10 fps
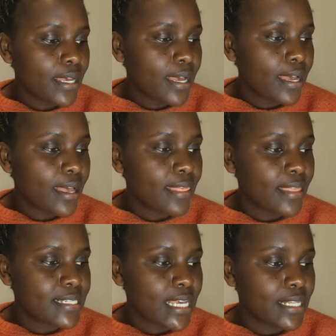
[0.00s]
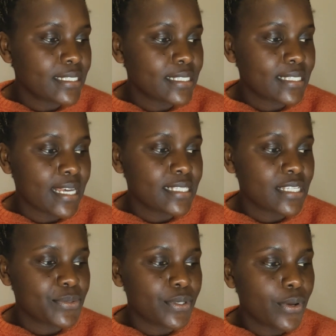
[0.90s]
that I'll discuss
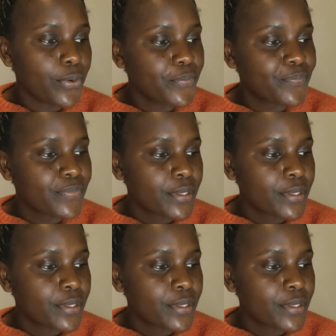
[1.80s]
as we go.